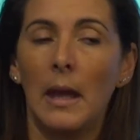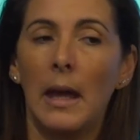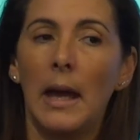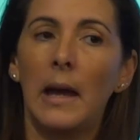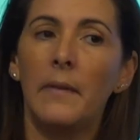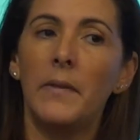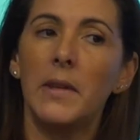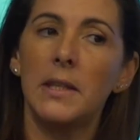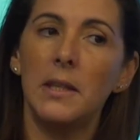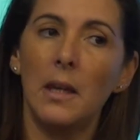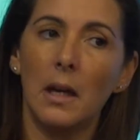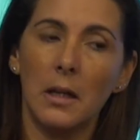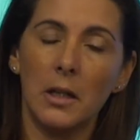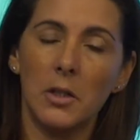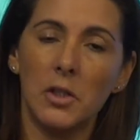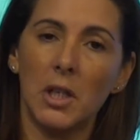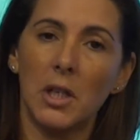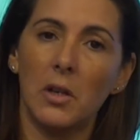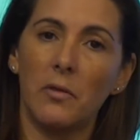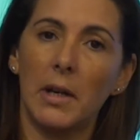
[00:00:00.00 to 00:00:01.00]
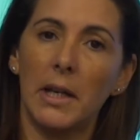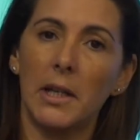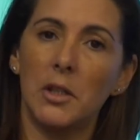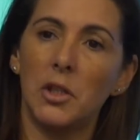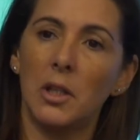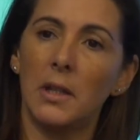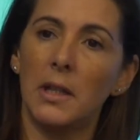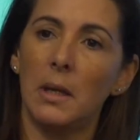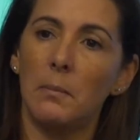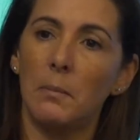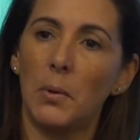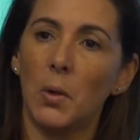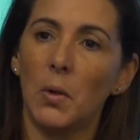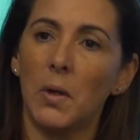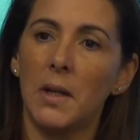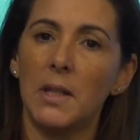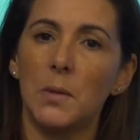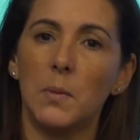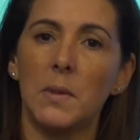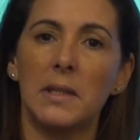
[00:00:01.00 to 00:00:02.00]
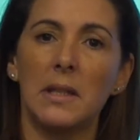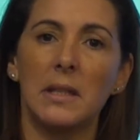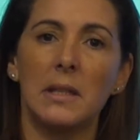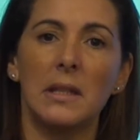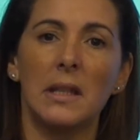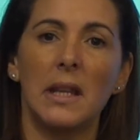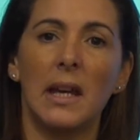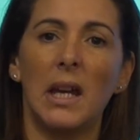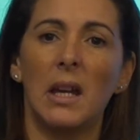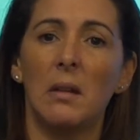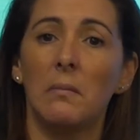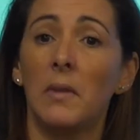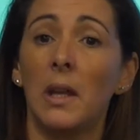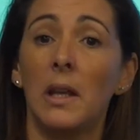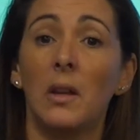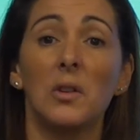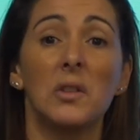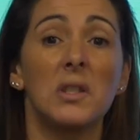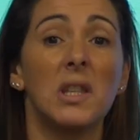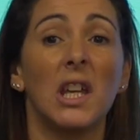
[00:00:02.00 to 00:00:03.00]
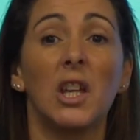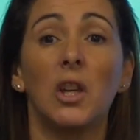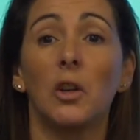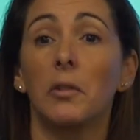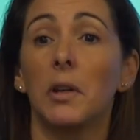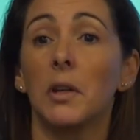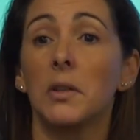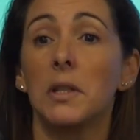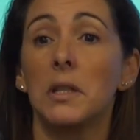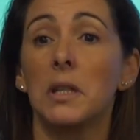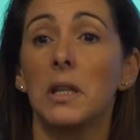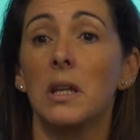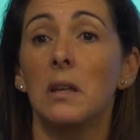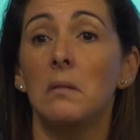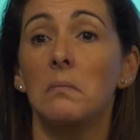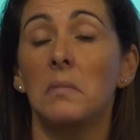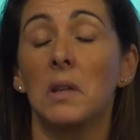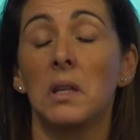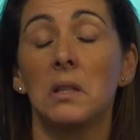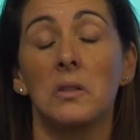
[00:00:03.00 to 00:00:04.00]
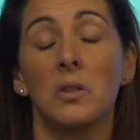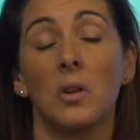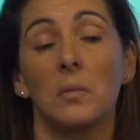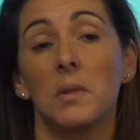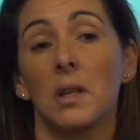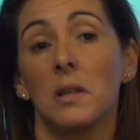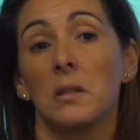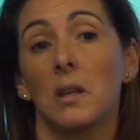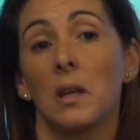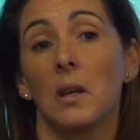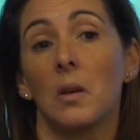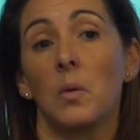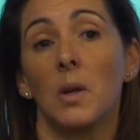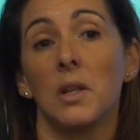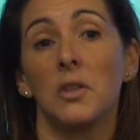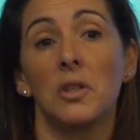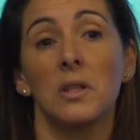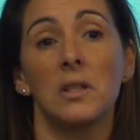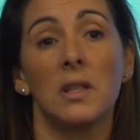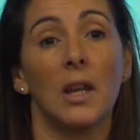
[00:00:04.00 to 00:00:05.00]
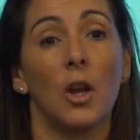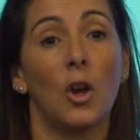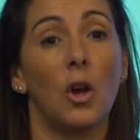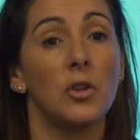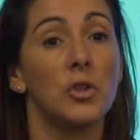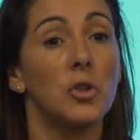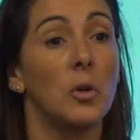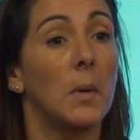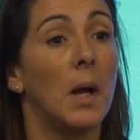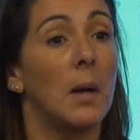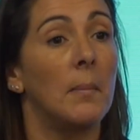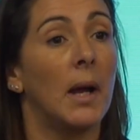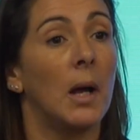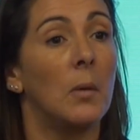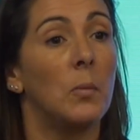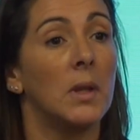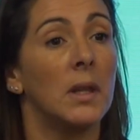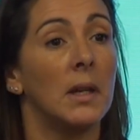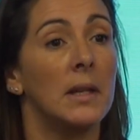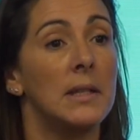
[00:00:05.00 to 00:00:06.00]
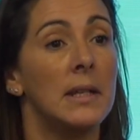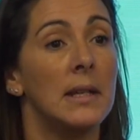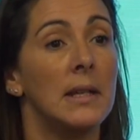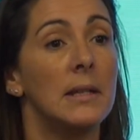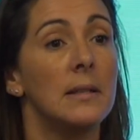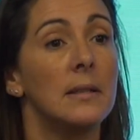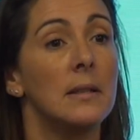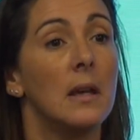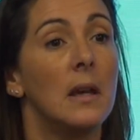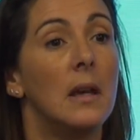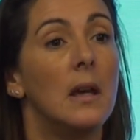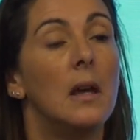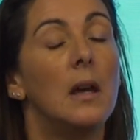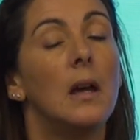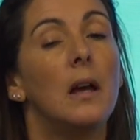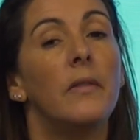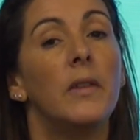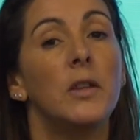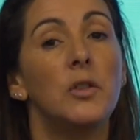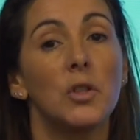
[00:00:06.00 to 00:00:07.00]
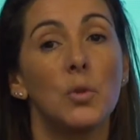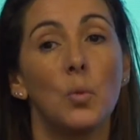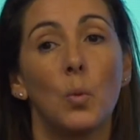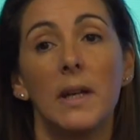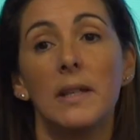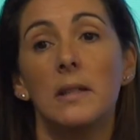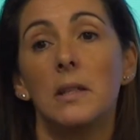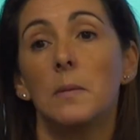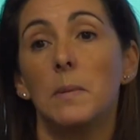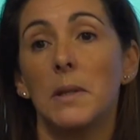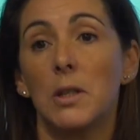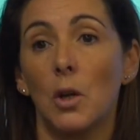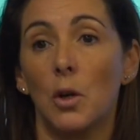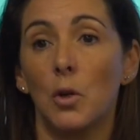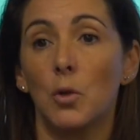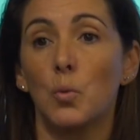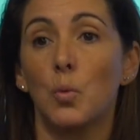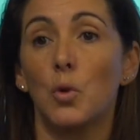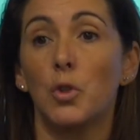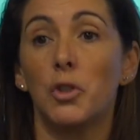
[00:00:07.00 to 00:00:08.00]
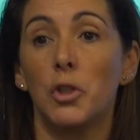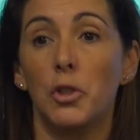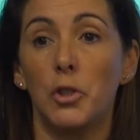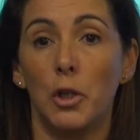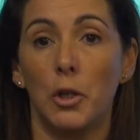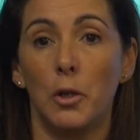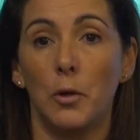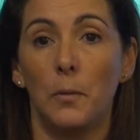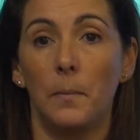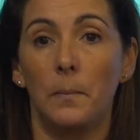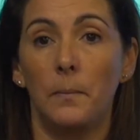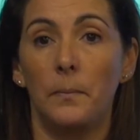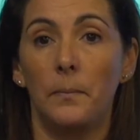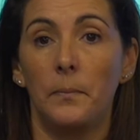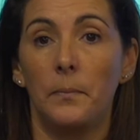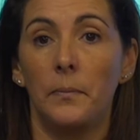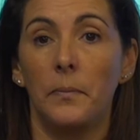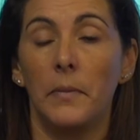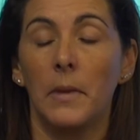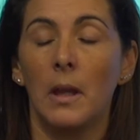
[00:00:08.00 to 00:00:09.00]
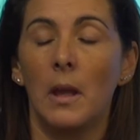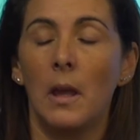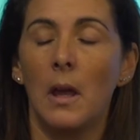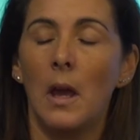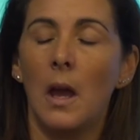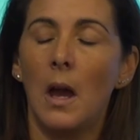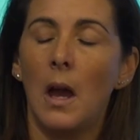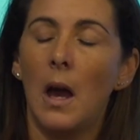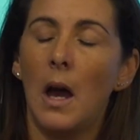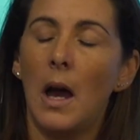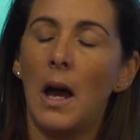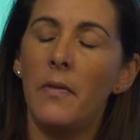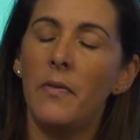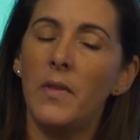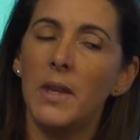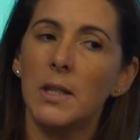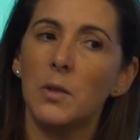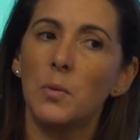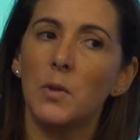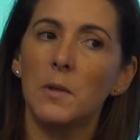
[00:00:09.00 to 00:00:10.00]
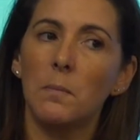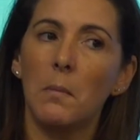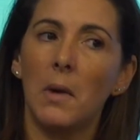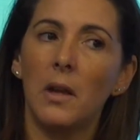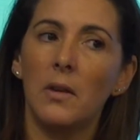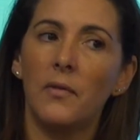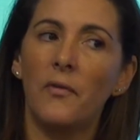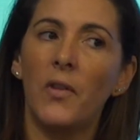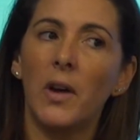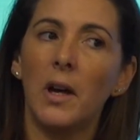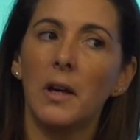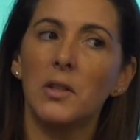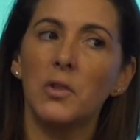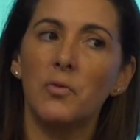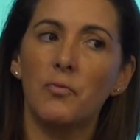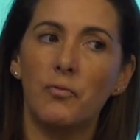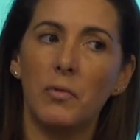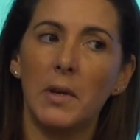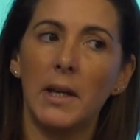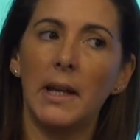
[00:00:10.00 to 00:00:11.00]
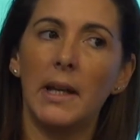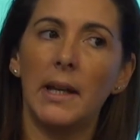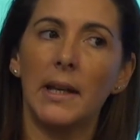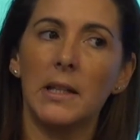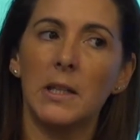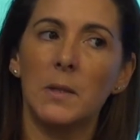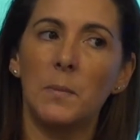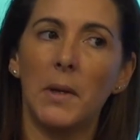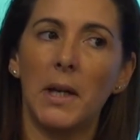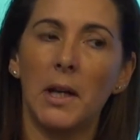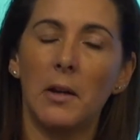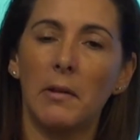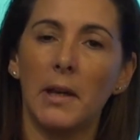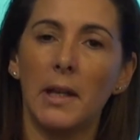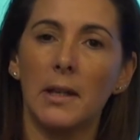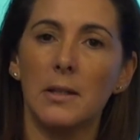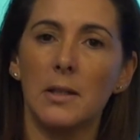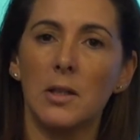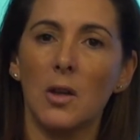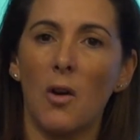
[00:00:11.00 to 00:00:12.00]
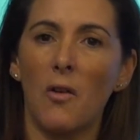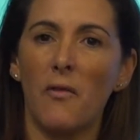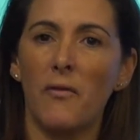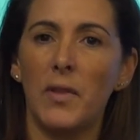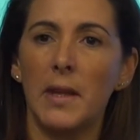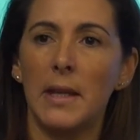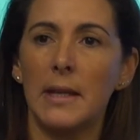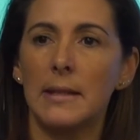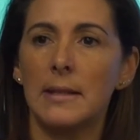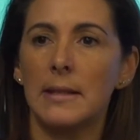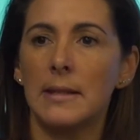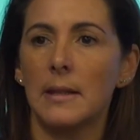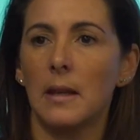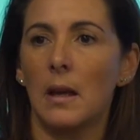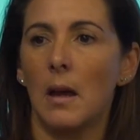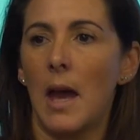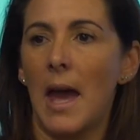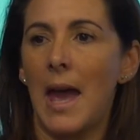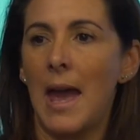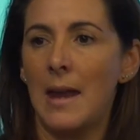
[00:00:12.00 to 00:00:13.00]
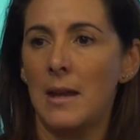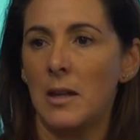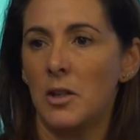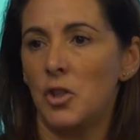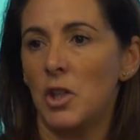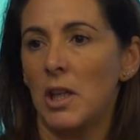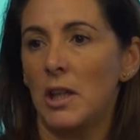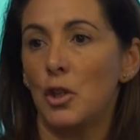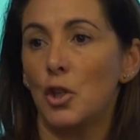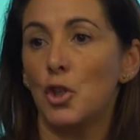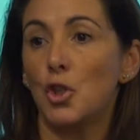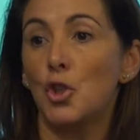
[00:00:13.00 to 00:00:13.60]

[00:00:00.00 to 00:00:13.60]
And this younger generation, the employees were sitting there, they lost their curiosity, they stopped asking questions, they stopped coming up with ideas, they just waited to be told what to do. And this was my first real experience of this energy that